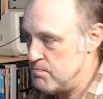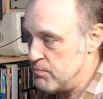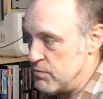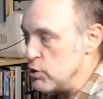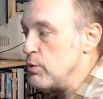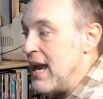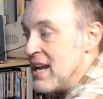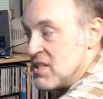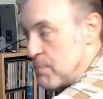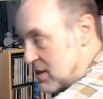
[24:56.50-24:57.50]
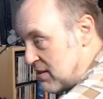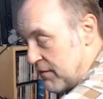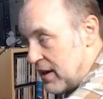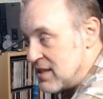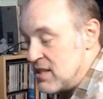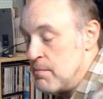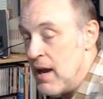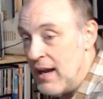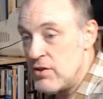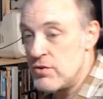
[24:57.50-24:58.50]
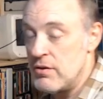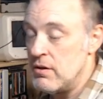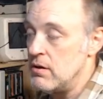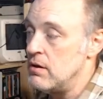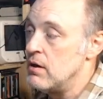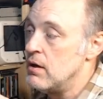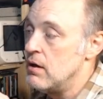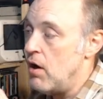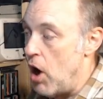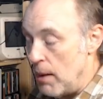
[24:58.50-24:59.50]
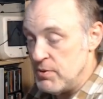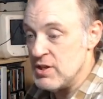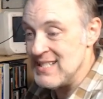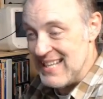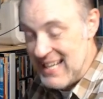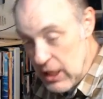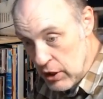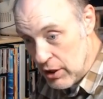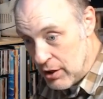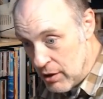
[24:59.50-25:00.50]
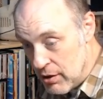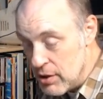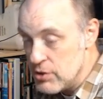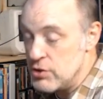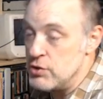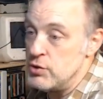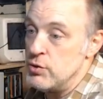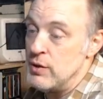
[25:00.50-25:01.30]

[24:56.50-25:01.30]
you can specify some extra options here to do